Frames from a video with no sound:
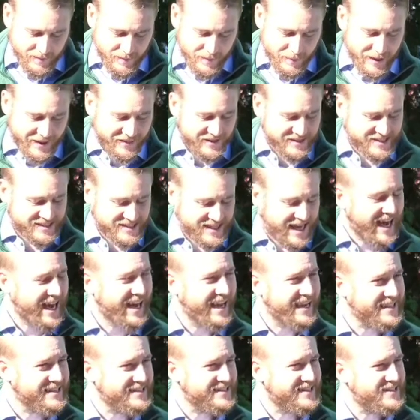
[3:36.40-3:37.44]
by the
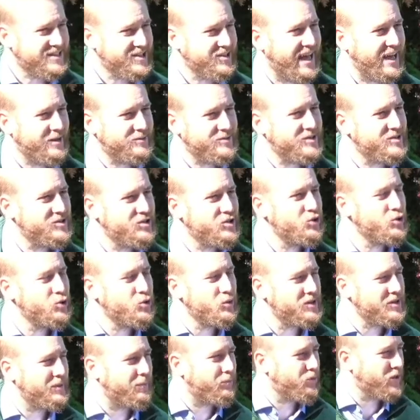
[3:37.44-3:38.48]
signs it's allowed to do
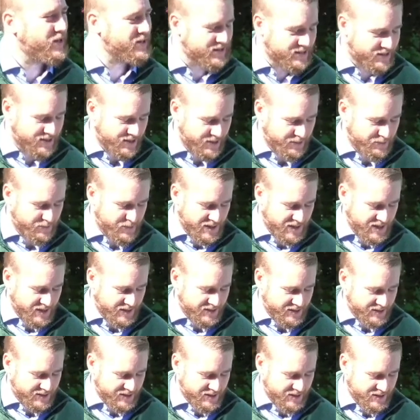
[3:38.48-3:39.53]
in the presence of the
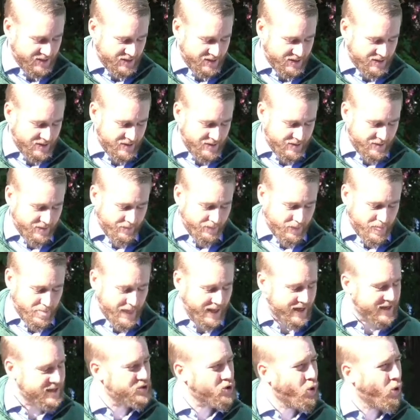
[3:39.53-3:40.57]
beast.
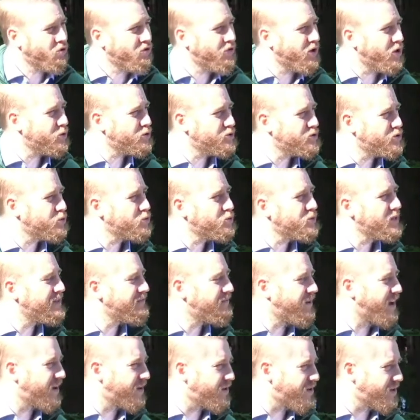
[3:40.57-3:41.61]
And it told those who live
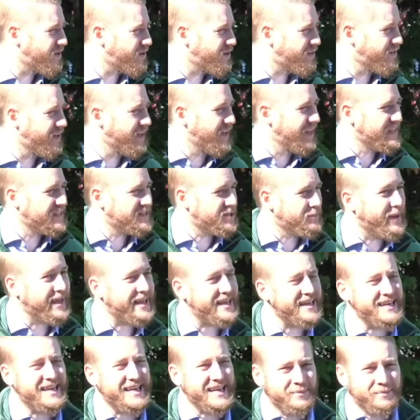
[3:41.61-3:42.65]
on earth to make
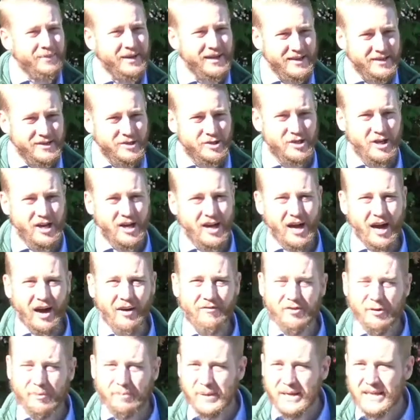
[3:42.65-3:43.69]
an image of
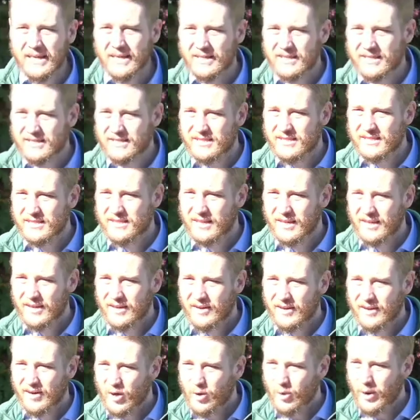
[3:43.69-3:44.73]
the beast
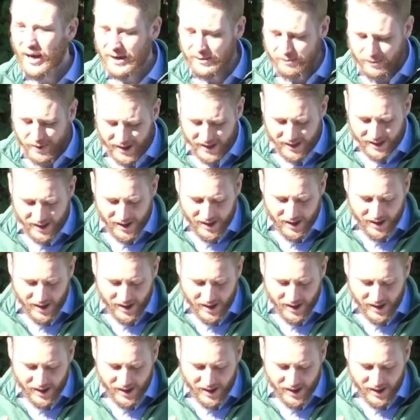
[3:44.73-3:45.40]
who had been